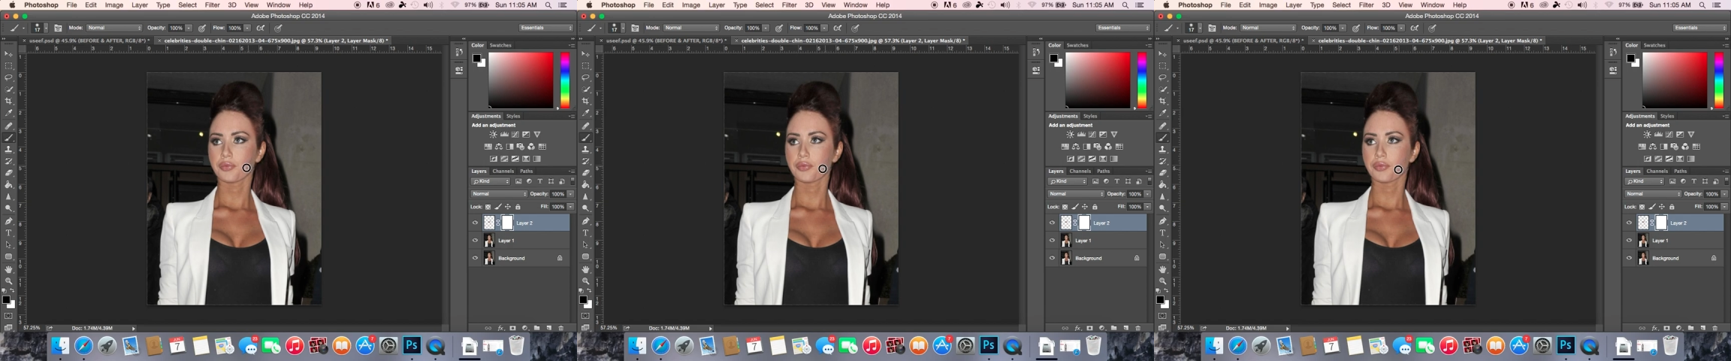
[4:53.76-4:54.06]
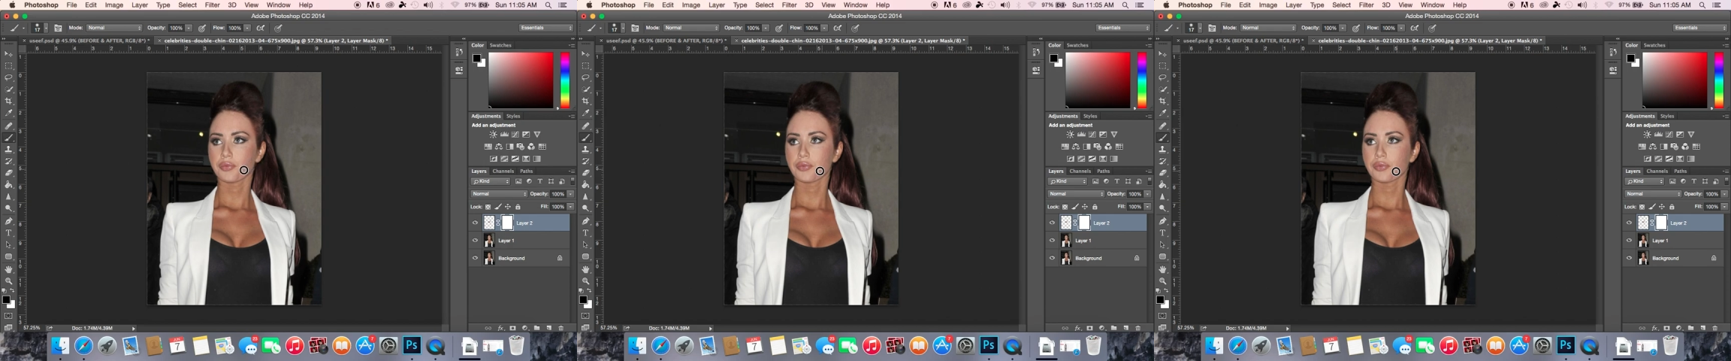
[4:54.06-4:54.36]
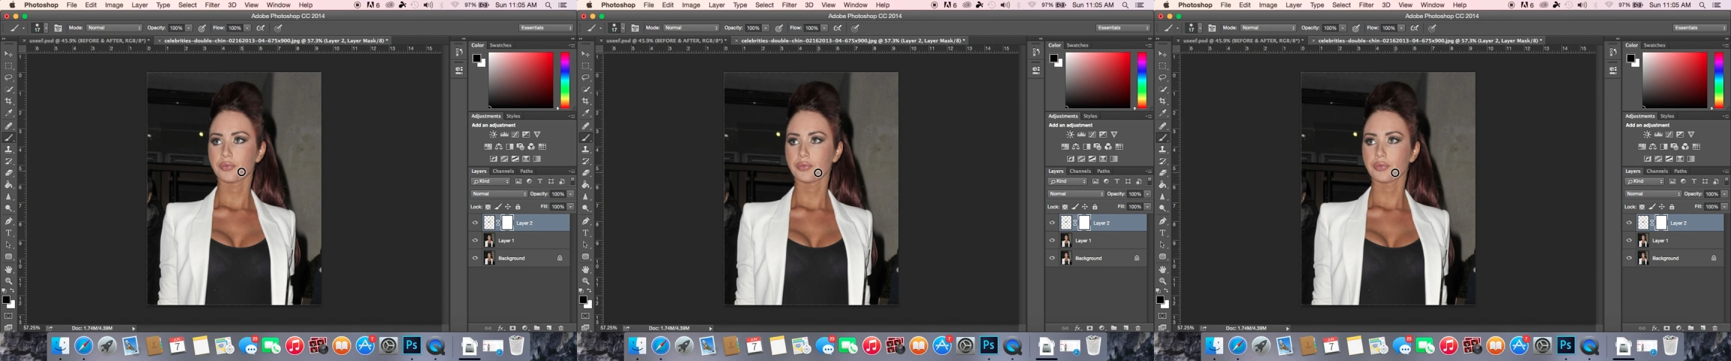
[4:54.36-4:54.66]

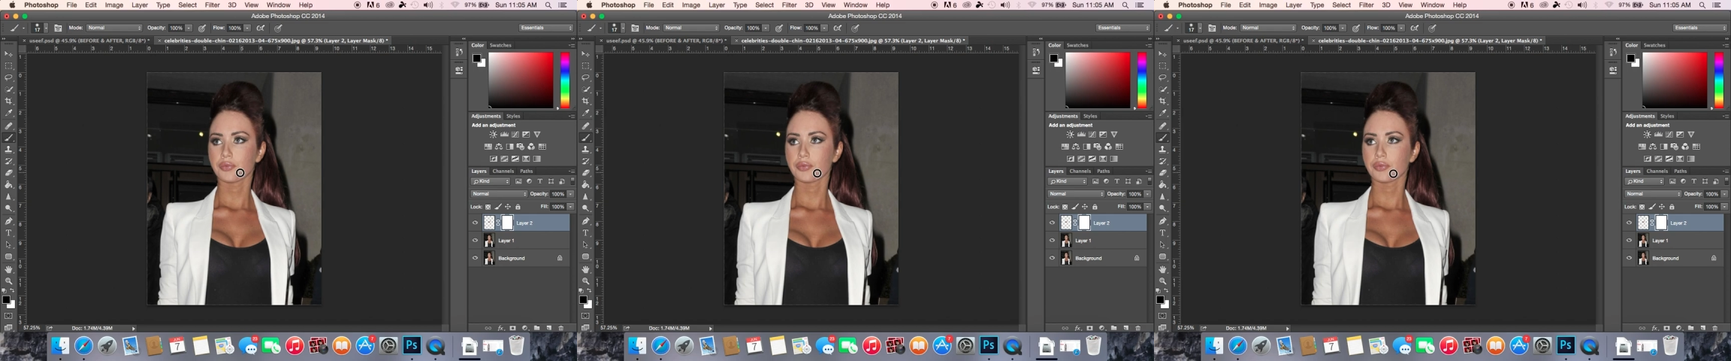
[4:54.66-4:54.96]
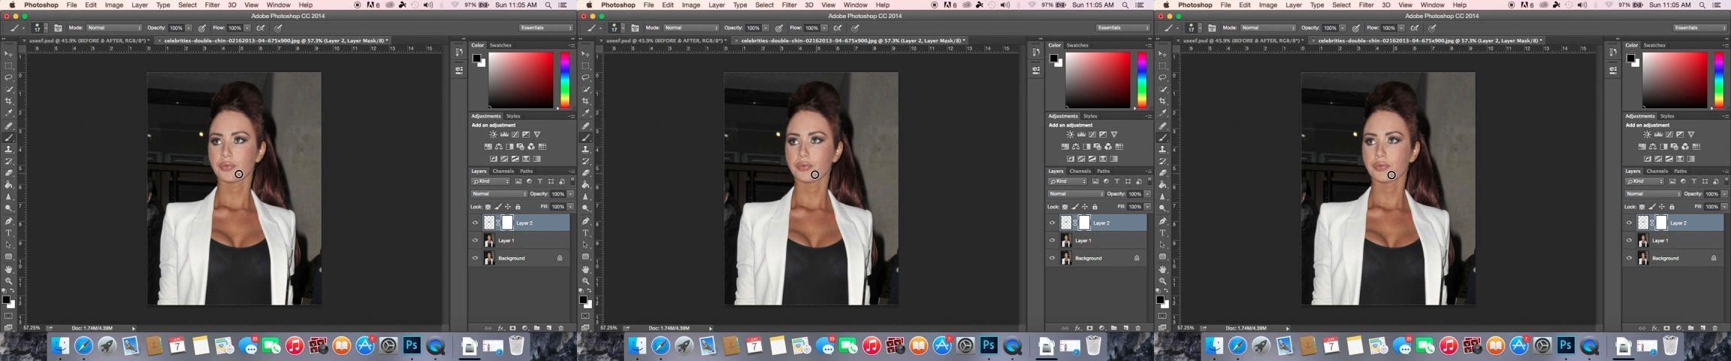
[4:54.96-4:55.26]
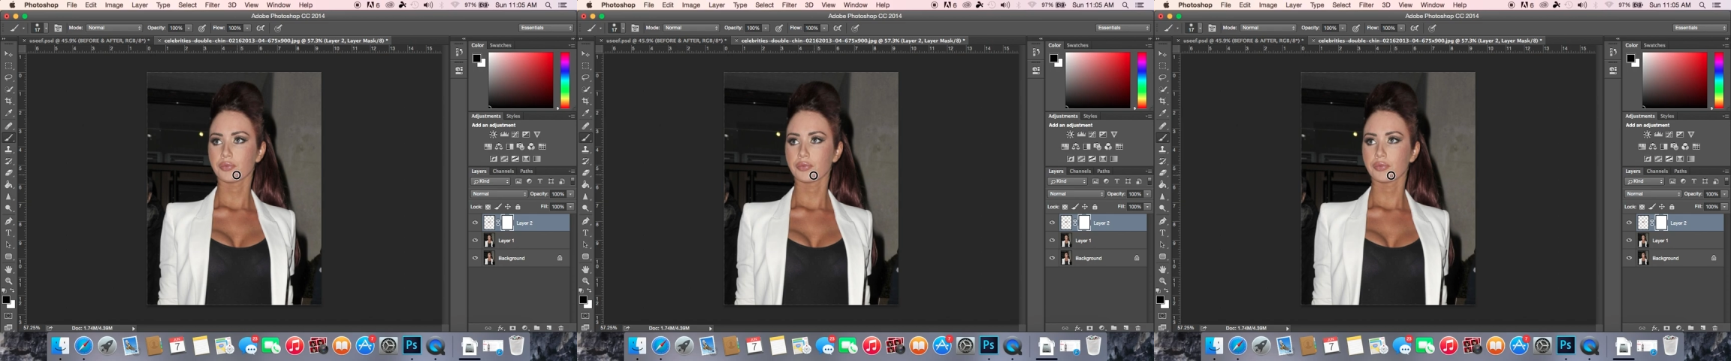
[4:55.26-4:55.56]
(no one is talking)